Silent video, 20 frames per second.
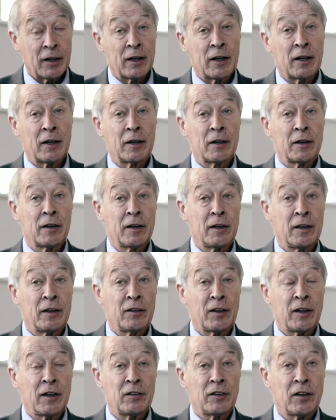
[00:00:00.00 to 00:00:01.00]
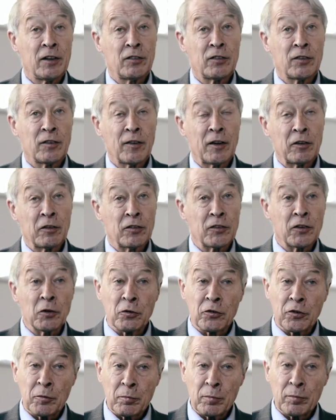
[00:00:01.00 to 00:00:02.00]
Uh, it, it is, there are
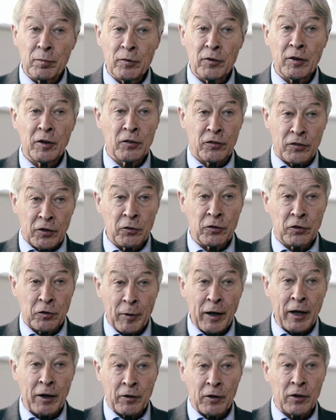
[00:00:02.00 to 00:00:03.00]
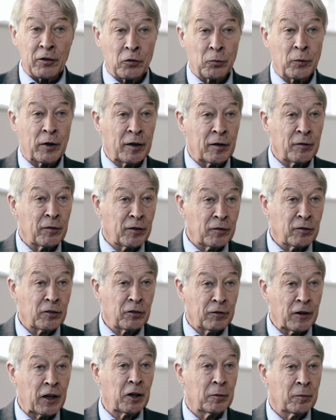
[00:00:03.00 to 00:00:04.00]
still some, there are still some areas where the
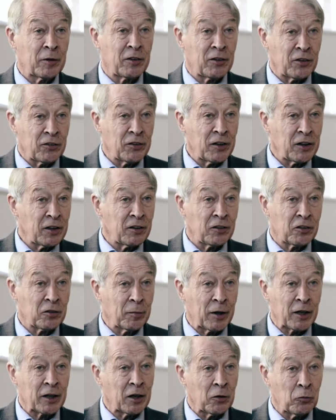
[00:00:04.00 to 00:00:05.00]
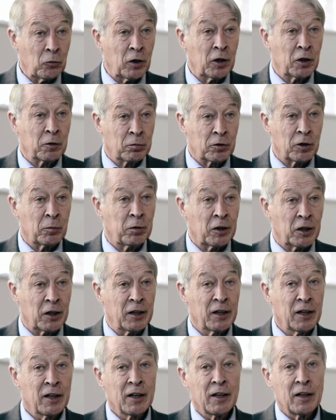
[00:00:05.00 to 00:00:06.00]
development is needed to make it work properly.